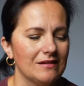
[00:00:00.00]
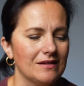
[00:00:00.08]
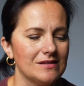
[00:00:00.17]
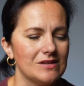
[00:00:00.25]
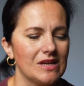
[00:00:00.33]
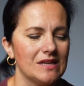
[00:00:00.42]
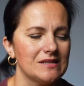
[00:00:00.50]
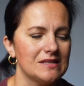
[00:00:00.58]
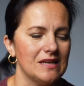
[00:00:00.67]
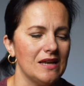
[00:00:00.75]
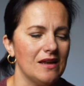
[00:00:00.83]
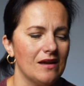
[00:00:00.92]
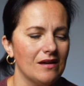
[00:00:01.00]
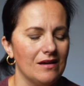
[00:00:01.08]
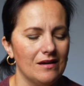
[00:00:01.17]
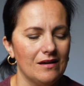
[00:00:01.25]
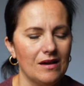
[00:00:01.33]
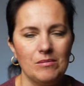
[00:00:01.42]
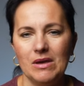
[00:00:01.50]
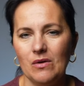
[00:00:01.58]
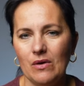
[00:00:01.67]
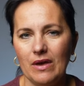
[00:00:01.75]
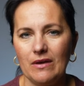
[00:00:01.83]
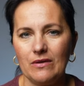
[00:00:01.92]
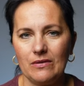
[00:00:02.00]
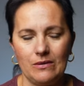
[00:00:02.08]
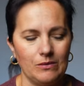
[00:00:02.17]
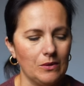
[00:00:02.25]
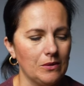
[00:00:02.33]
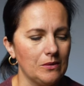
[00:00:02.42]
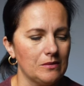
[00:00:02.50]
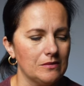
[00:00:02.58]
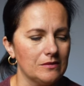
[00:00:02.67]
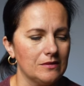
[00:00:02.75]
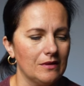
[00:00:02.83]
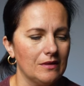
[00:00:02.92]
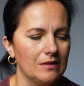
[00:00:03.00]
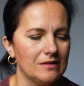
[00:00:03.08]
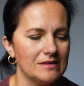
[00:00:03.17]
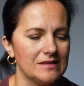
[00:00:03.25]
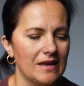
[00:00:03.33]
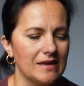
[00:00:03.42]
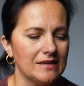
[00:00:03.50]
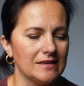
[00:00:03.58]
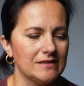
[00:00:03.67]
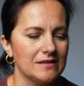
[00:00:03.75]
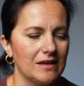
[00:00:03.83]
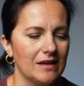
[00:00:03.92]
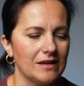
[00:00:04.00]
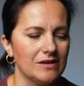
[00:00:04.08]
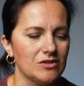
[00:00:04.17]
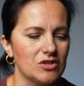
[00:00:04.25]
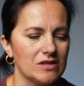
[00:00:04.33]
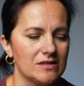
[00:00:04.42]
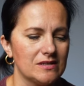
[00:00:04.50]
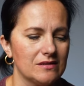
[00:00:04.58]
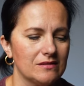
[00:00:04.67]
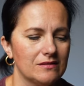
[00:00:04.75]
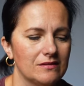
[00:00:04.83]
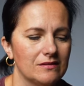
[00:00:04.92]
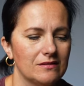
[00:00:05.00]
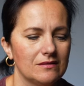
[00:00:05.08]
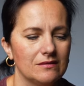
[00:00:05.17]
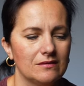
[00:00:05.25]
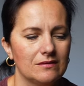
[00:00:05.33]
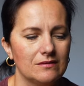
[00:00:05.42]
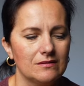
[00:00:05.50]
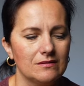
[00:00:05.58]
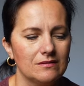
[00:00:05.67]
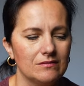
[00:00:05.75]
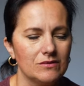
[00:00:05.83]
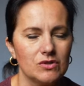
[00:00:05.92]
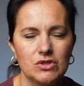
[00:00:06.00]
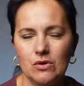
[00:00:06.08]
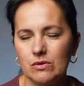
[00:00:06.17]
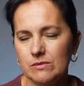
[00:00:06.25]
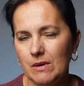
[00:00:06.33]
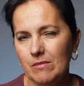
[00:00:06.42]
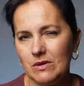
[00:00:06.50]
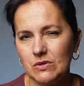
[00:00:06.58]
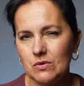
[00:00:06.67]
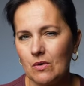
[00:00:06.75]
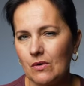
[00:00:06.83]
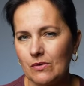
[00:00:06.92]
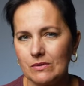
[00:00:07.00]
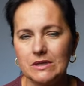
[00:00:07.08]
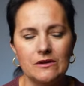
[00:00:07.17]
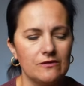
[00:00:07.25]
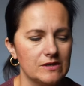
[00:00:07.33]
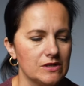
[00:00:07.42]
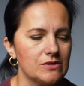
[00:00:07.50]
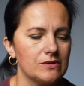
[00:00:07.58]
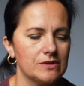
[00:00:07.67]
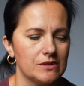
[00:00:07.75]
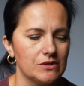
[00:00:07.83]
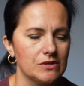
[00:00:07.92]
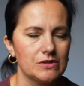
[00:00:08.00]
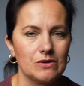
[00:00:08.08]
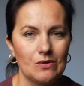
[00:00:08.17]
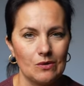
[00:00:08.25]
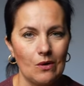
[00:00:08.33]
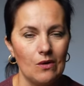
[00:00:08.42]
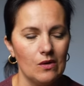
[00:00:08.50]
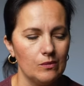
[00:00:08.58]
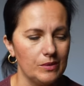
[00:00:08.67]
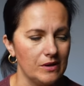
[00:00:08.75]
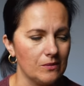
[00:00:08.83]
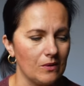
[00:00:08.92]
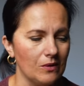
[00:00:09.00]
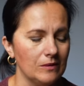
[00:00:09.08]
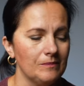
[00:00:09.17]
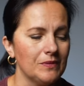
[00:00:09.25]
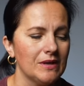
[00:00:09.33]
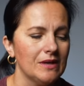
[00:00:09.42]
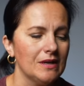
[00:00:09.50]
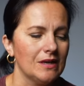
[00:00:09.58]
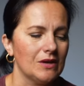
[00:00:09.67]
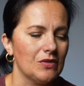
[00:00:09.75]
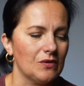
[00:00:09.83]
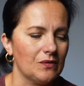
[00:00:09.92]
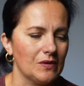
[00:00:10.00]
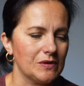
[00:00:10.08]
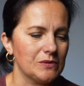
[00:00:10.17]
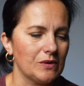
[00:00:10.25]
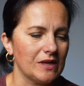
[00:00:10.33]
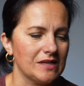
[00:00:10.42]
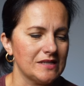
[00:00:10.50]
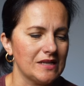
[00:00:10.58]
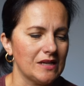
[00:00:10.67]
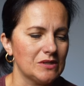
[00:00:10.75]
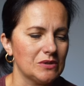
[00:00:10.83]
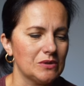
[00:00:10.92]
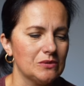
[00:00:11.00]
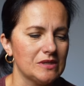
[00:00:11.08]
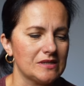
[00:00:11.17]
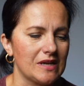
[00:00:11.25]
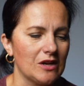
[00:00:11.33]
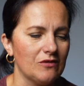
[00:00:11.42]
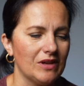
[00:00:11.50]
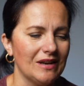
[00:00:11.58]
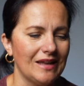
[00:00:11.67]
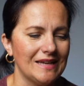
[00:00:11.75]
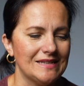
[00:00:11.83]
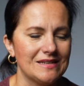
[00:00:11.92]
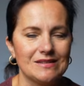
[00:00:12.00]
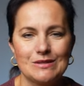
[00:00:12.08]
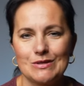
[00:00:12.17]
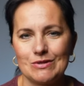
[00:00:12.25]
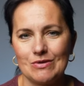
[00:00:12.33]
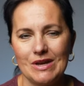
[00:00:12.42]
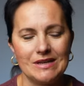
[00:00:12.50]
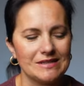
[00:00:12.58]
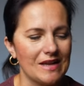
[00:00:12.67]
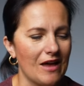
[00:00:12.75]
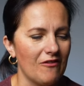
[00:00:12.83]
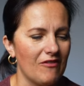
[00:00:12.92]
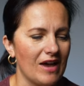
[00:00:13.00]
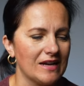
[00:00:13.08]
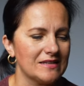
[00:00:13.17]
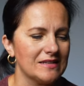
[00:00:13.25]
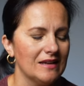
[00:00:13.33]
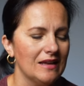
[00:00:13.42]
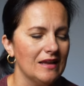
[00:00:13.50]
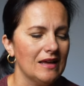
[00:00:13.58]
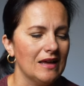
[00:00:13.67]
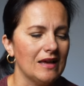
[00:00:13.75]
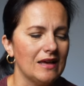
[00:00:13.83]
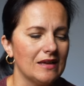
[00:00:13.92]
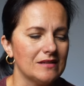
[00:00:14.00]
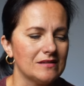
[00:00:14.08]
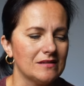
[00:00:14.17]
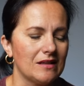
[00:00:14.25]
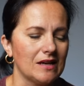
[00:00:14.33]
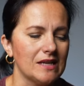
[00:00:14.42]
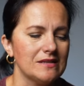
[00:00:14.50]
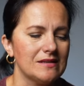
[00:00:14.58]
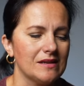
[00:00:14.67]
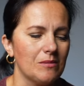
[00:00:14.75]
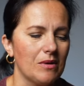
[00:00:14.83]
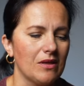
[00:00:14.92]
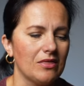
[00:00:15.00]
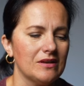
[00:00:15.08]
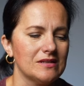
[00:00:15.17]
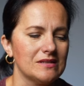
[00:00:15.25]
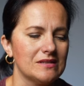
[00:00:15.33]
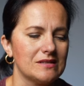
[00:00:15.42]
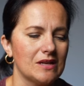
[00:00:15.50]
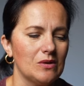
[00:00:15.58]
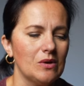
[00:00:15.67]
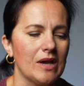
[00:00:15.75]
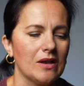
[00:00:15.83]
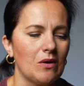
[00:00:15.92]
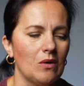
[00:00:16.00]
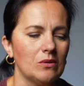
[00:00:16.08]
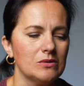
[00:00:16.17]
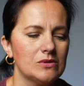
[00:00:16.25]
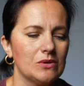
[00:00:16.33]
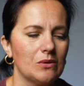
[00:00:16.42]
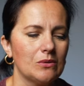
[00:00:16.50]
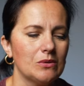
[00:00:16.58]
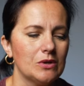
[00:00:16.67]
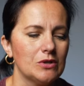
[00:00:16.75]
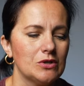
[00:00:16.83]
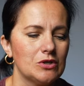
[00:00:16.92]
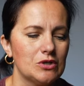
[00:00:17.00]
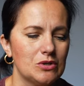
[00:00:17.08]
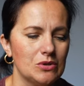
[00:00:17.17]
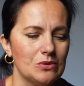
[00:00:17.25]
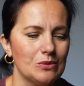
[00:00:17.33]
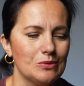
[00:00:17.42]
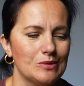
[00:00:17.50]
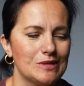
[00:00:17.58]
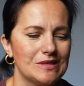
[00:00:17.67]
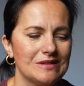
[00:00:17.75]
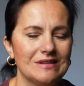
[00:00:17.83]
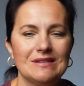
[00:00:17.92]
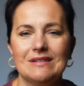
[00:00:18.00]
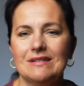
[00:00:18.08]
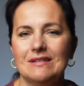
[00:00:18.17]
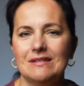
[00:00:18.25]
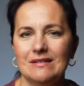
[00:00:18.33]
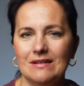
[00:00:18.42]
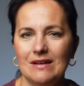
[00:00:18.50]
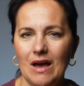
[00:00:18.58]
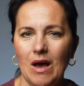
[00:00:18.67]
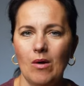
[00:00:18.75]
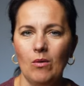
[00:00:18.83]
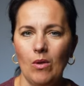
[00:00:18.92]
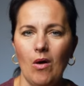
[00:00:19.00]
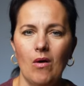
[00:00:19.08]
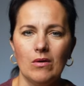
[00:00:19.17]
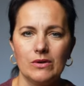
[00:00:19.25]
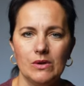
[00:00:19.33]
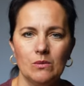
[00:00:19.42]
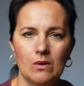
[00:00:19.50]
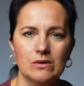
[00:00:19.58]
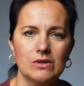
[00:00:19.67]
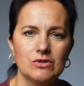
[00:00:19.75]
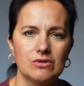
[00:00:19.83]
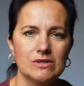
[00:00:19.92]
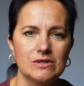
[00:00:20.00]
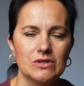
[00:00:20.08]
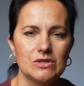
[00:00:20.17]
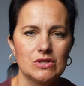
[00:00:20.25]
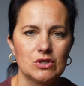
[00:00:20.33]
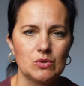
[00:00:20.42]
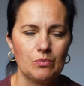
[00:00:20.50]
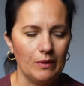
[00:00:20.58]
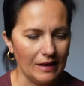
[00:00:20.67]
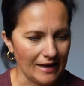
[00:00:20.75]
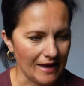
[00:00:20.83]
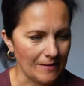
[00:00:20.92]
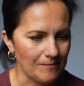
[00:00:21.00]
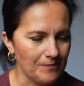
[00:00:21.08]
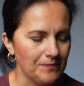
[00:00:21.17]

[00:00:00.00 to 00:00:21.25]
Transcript: as you can see, I've been going through this edit and just chose maybe two or three different transitions on the whole B-roll. And the first one, I decided to do this kind of a light streaks effect. And the nice thing about this is that you can also choose how long you want the transition to play.